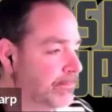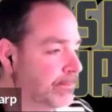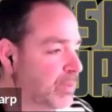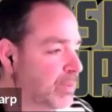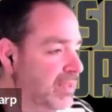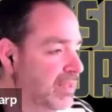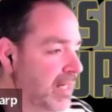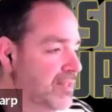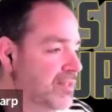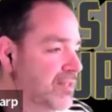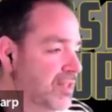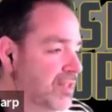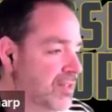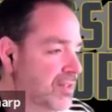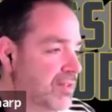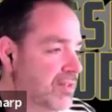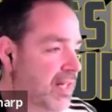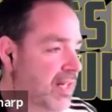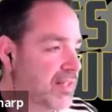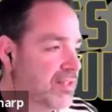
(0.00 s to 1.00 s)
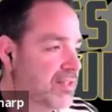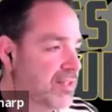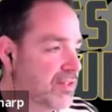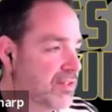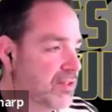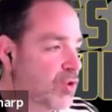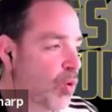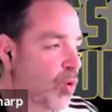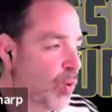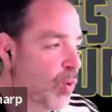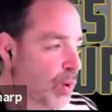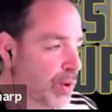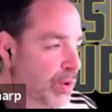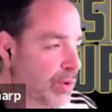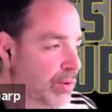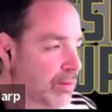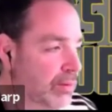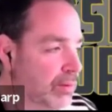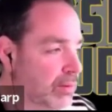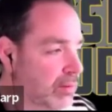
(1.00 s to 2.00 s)
that's just
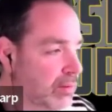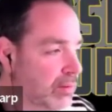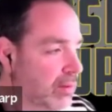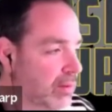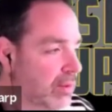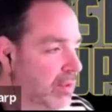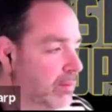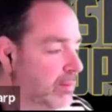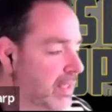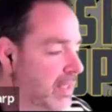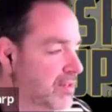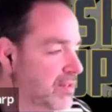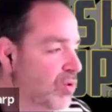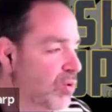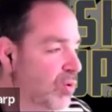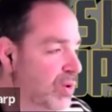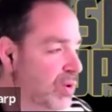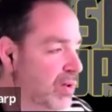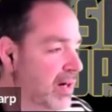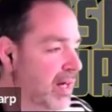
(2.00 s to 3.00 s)
corner. That's corner out of